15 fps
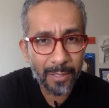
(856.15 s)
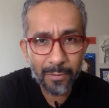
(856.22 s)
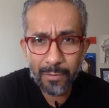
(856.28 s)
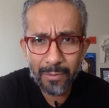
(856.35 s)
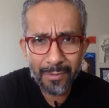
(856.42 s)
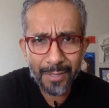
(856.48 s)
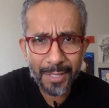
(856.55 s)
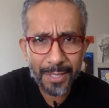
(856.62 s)
Like
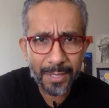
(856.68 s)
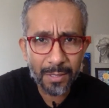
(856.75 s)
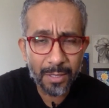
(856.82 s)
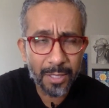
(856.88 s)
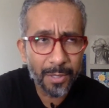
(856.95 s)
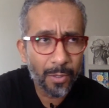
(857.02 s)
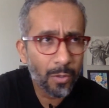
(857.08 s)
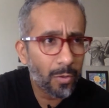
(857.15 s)

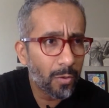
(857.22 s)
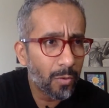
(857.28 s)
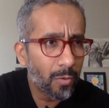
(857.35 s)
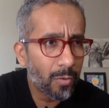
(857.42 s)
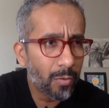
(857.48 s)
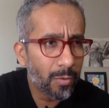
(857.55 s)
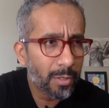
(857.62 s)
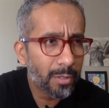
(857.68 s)
recently,
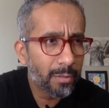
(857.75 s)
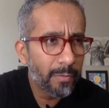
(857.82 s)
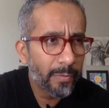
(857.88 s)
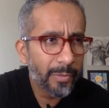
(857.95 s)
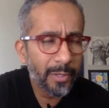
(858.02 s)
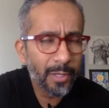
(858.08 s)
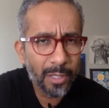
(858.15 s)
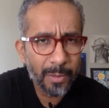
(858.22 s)

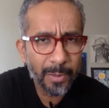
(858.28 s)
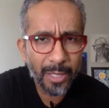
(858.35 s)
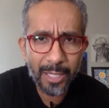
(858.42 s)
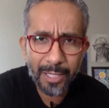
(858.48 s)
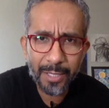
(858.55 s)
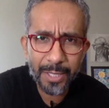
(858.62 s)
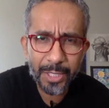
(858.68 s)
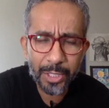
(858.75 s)
the
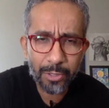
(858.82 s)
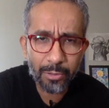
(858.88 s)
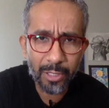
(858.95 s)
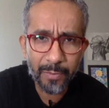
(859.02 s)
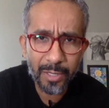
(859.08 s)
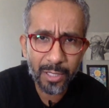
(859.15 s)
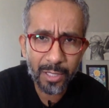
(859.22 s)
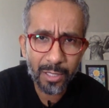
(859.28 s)
lady
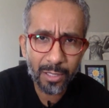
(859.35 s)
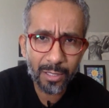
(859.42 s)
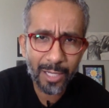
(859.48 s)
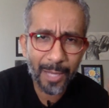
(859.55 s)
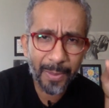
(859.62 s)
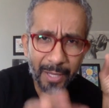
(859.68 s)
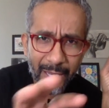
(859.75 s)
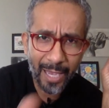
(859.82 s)
screaming
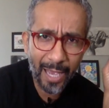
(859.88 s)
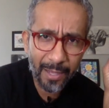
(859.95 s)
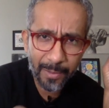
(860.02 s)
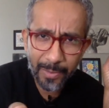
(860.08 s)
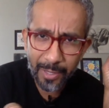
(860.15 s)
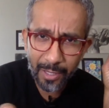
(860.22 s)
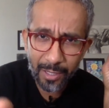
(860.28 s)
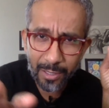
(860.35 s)
at the
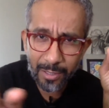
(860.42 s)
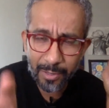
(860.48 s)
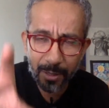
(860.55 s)
cat thing.